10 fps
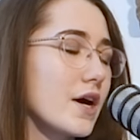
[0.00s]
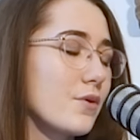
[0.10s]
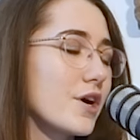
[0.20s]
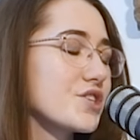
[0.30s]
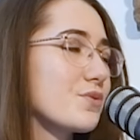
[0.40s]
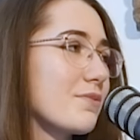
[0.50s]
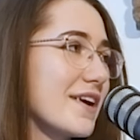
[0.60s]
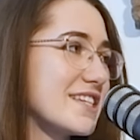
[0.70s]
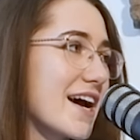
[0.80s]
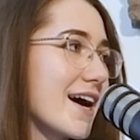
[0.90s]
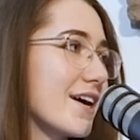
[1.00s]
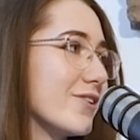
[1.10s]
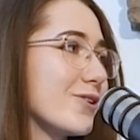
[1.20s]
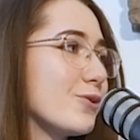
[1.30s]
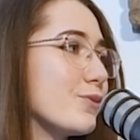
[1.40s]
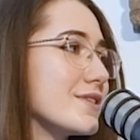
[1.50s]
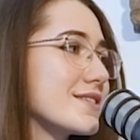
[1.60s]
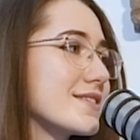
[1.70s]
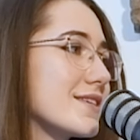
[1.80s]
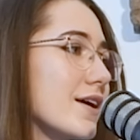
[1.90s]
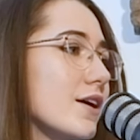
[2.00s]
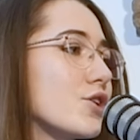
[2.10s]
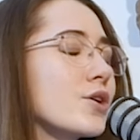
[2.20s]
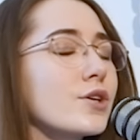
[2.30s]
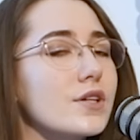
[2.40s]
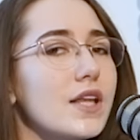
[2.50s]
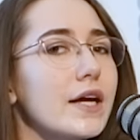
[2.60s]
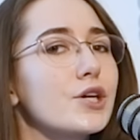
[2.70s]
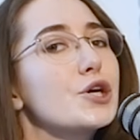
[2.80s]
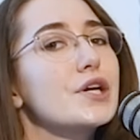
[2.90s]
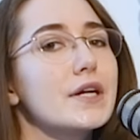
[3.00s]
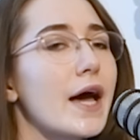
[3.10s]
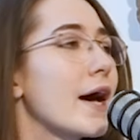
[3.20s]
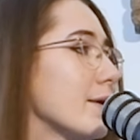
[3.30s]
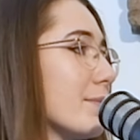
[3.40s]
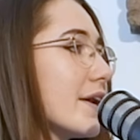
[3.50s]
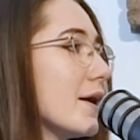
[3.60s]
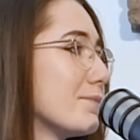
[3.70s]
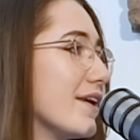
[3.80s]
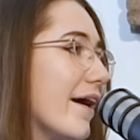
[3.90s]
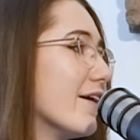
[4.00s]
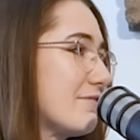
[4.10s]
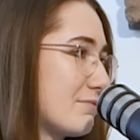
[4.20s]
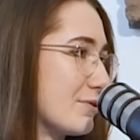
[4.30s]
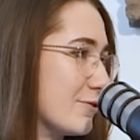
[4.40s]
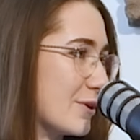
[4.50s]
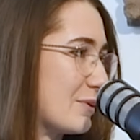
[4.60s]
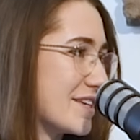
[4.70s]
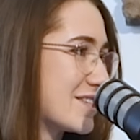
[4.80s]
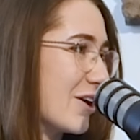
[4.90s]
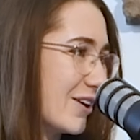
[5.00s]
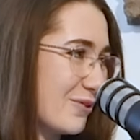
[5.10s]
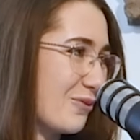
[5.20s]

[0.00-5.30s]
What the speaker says: I watched it with my dad, who couldn't hype it up enough before we started